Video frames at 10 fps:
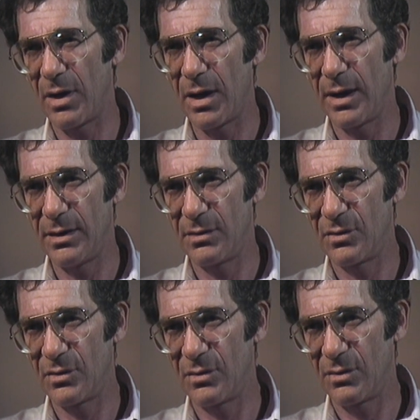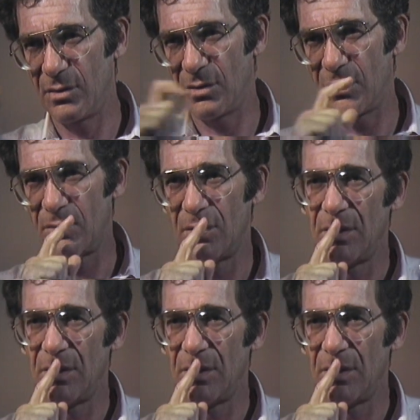line, you know.